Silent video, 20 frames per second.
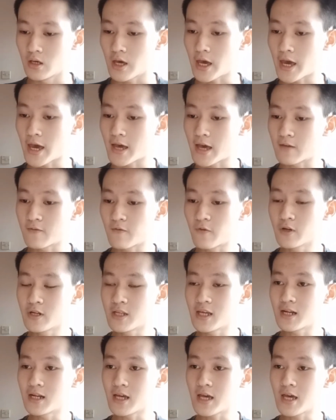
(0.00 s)
And for
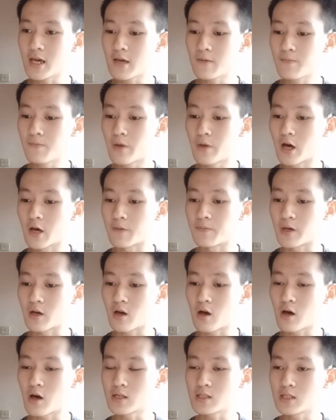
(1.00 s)
DNA,
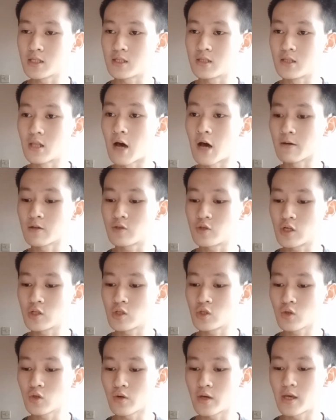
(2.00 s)
because it's double
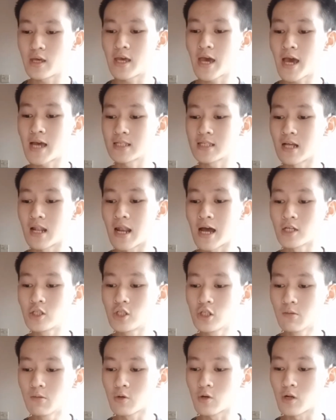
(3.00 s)
strand, so he has a
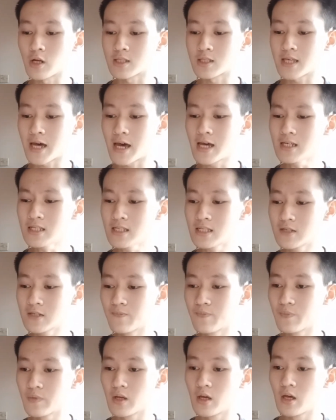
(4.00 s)
larger molecular size.
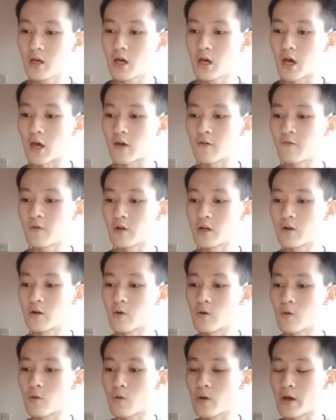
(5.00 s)
And for
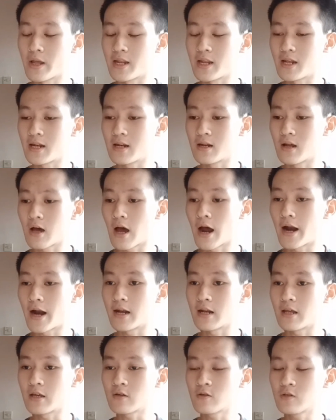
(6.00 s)
the
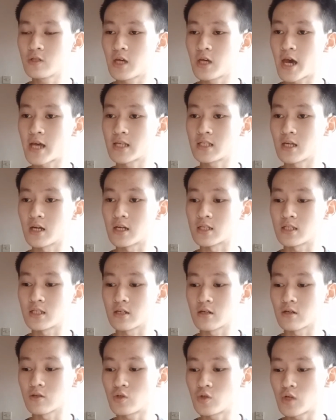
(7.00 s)
RNA, he has a
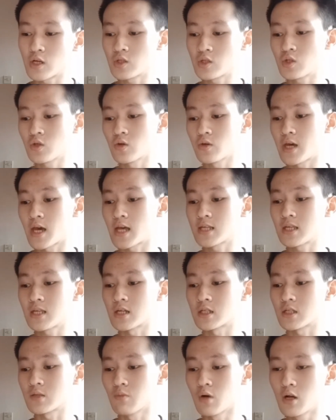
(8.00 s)
single strand, so he has
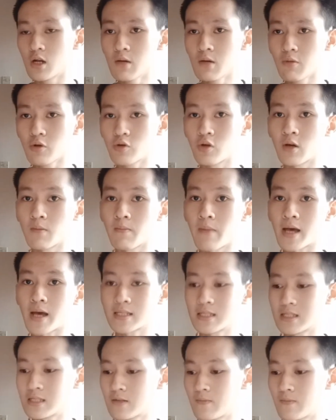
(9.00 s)
a smaller molecular mass.